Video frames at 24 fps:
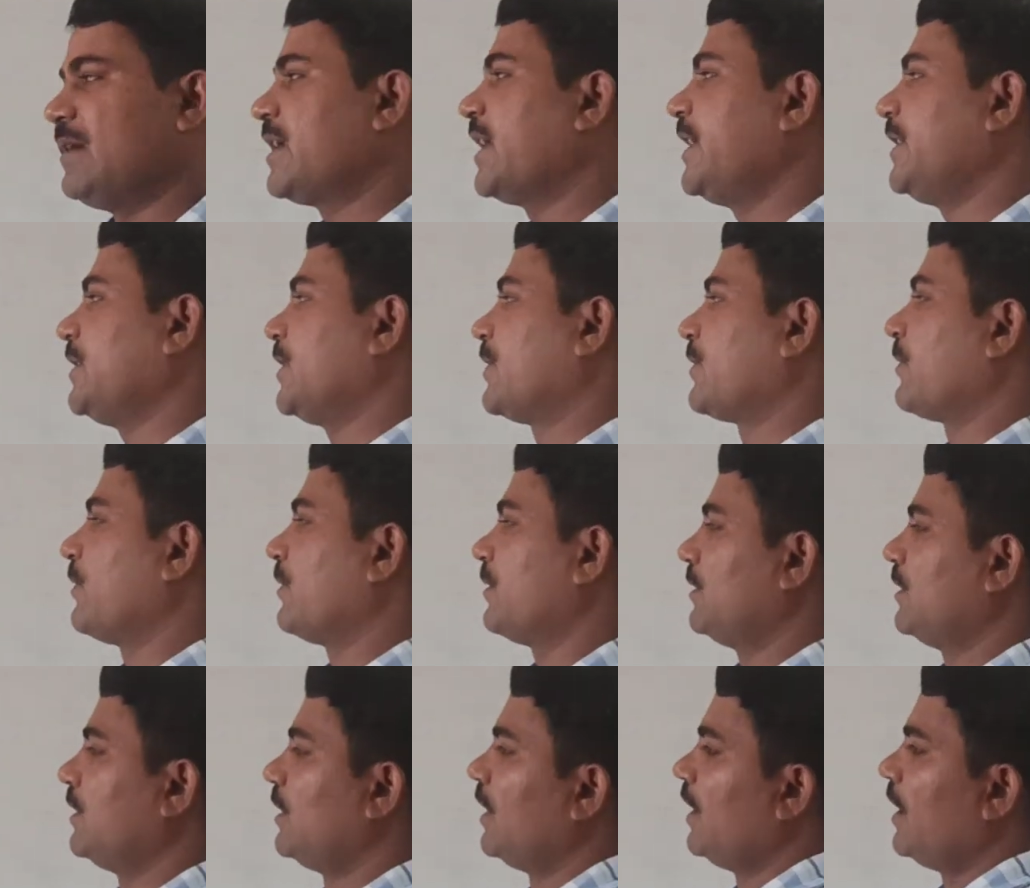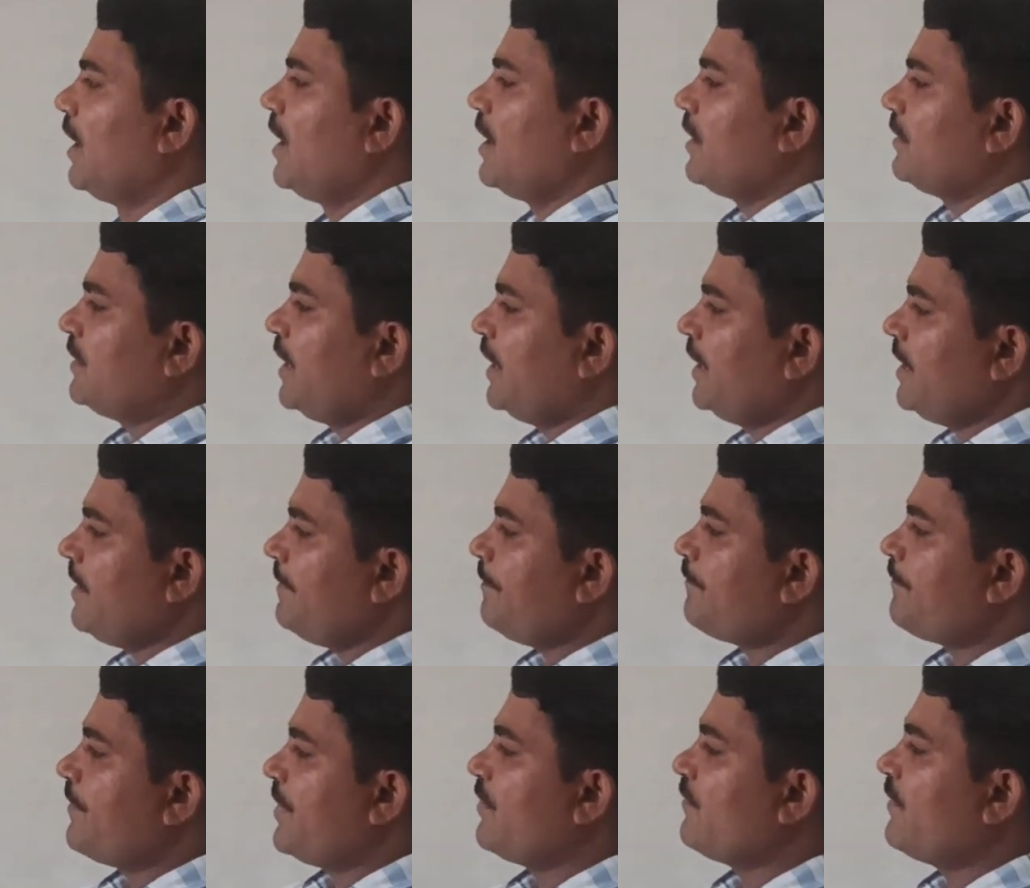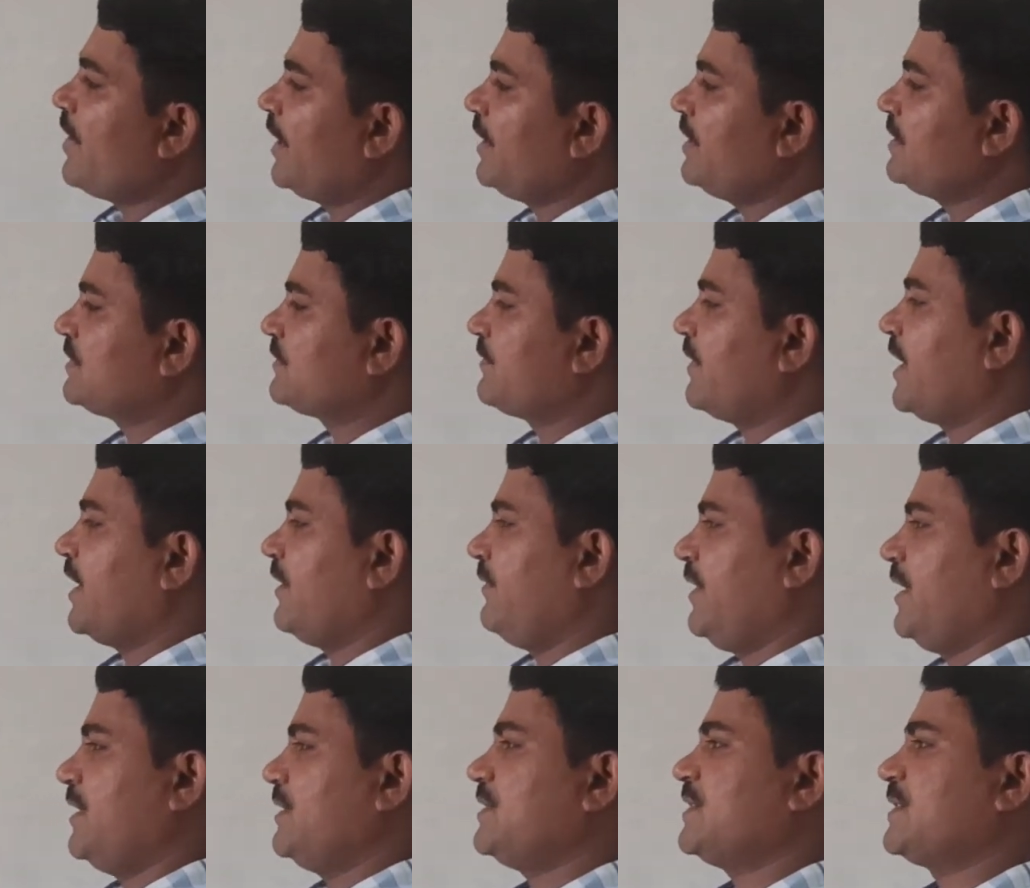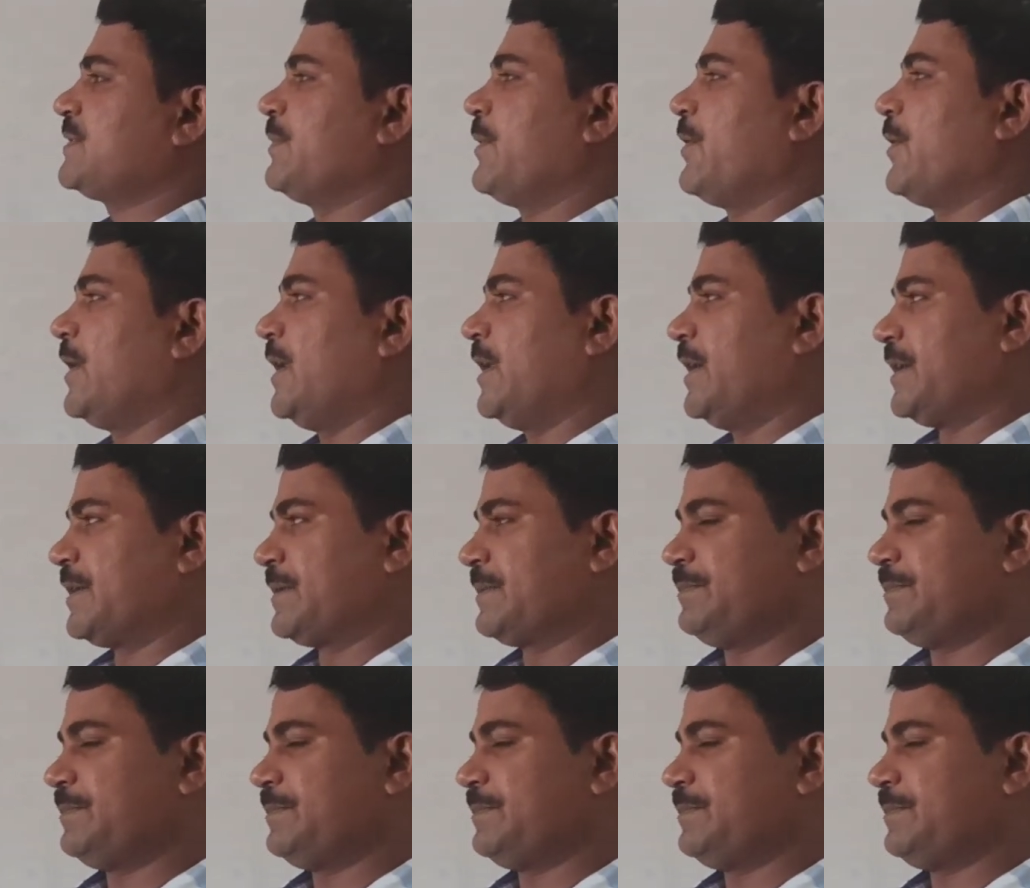Right around. Then if mu r is very, very smaller,